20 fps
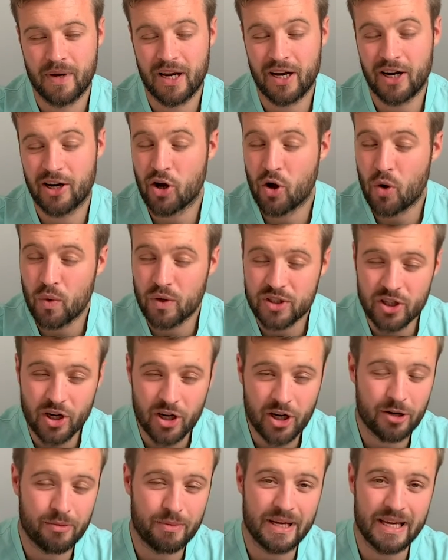and I know it's not
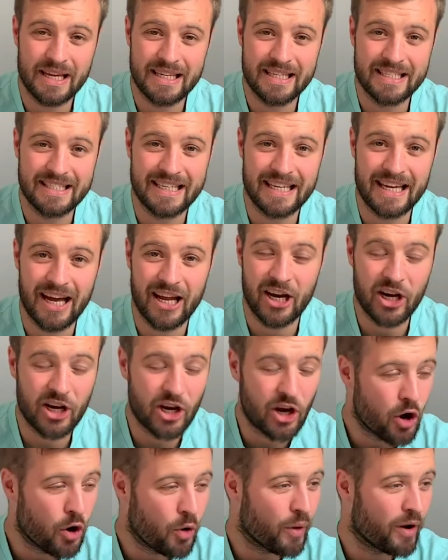going to be easy and I
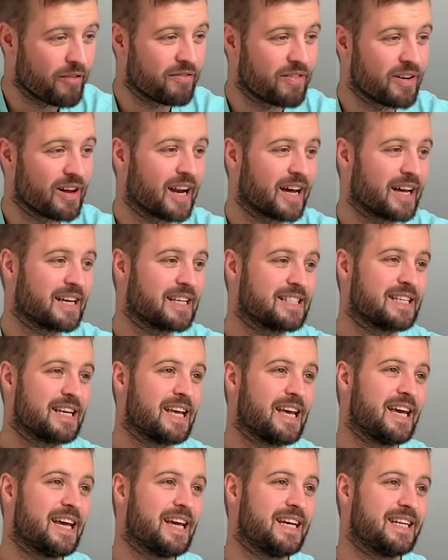know I feel like it's
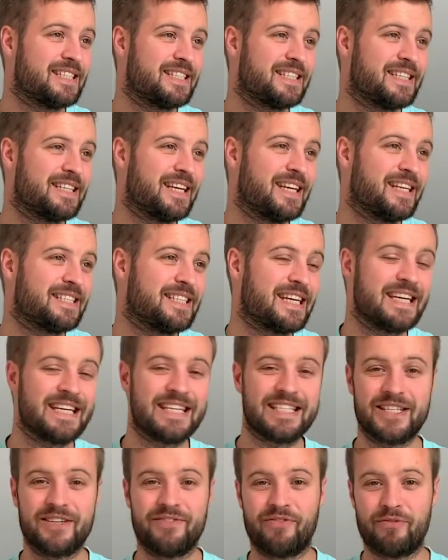it's it's
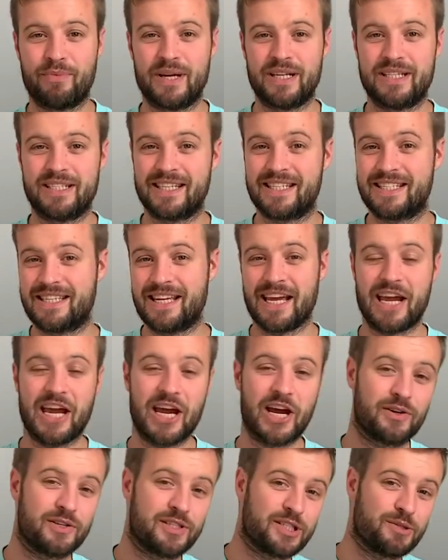easy for me to sit
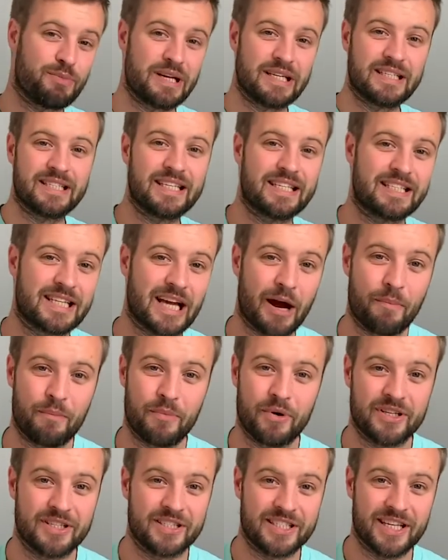here and speak to this
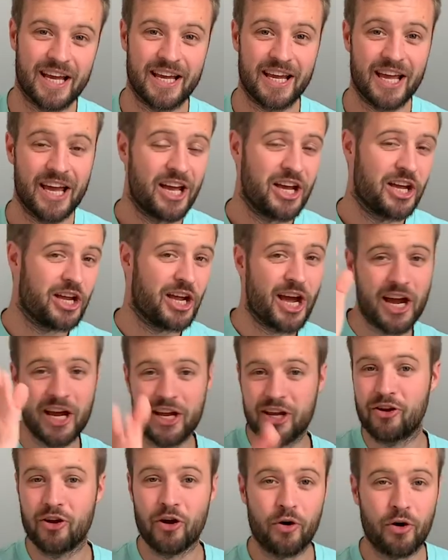camera and say yeah
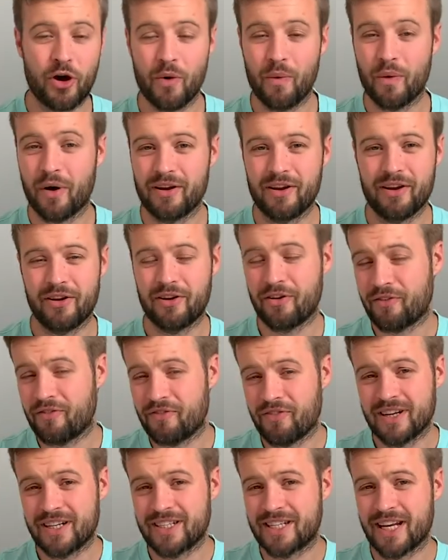you know go out you're not
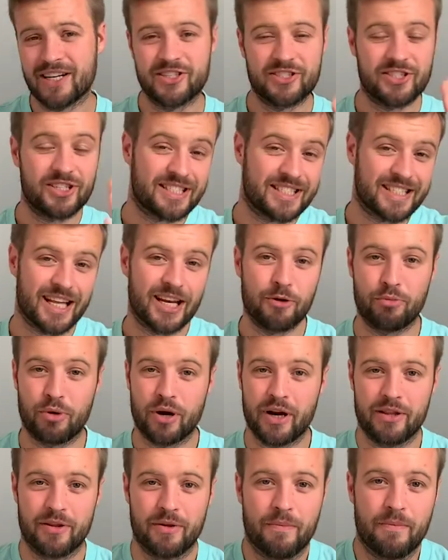feeling jealous just
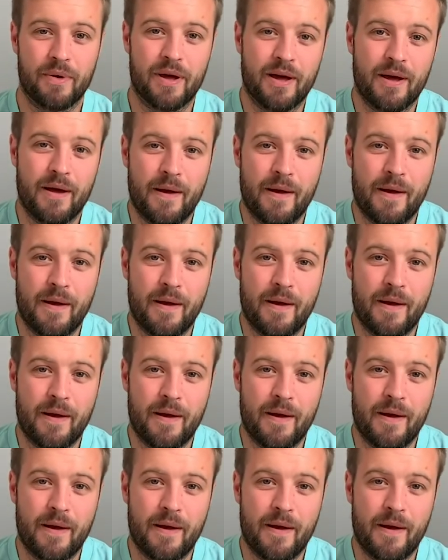celebrate them